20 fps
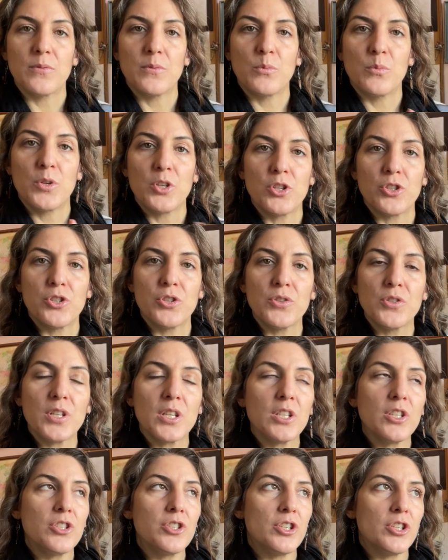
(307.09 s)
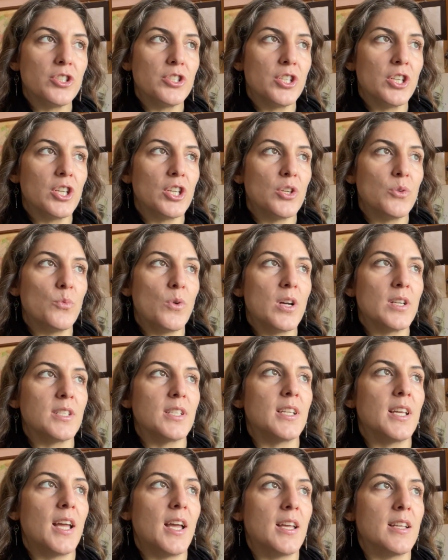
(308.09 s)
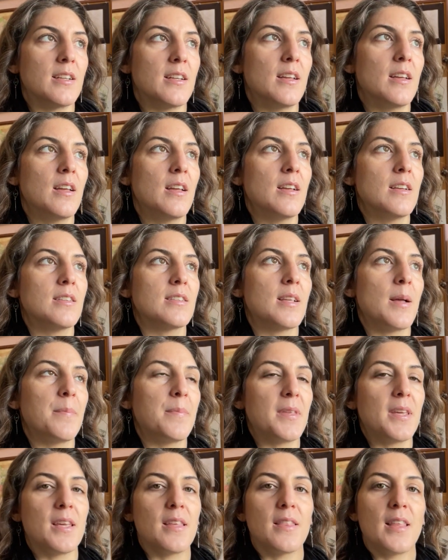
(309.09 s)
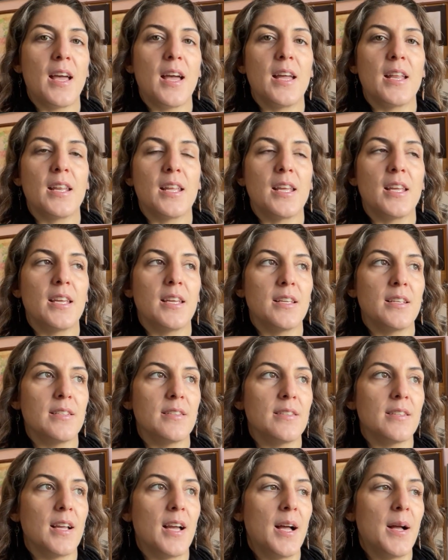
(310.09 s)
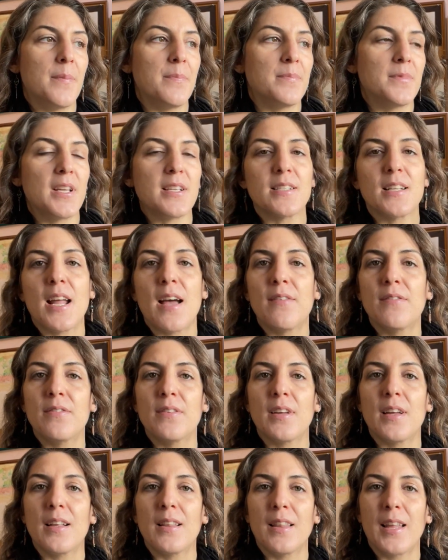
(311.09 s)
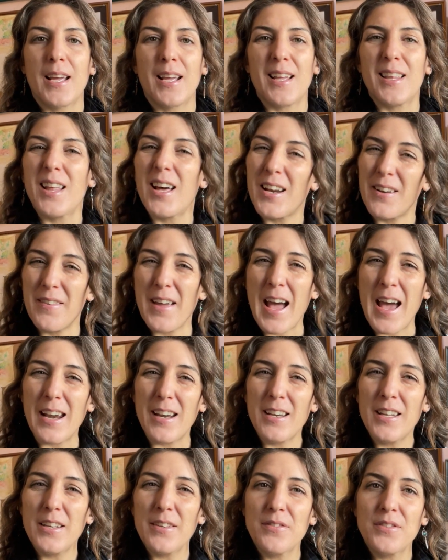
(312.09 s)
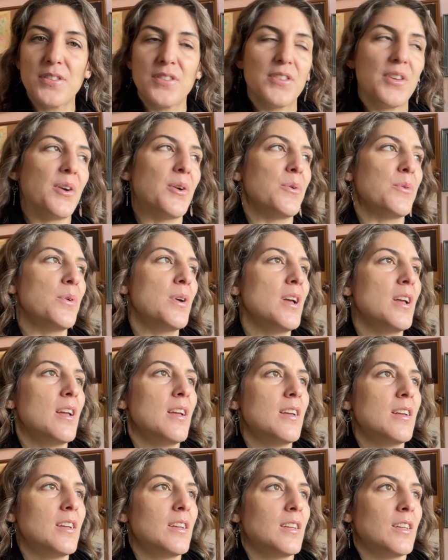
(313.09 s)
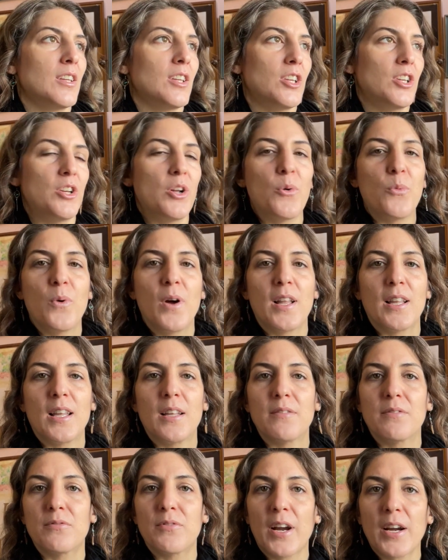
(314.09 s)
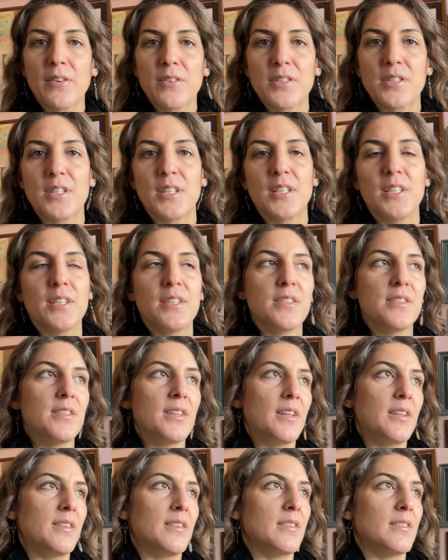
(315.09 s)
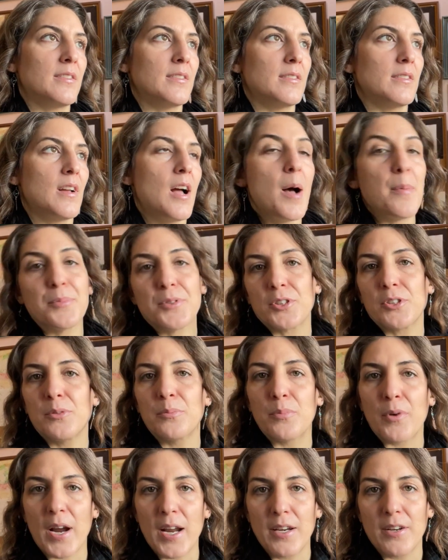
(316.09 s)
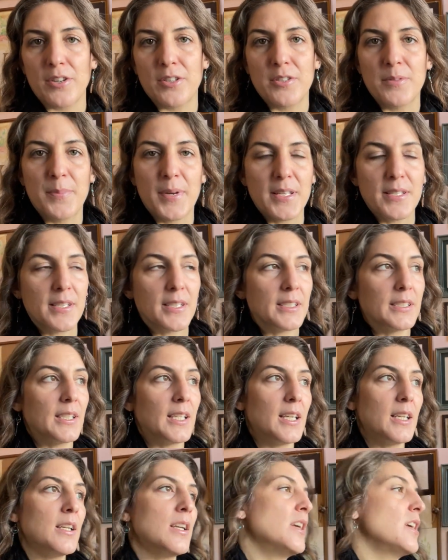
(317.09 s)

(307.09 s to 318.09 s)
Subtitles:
When you're choosing a detergent, you want to get something that is doesn't have like a lot of additives, so you don't want fragrances and optical brighteners basically.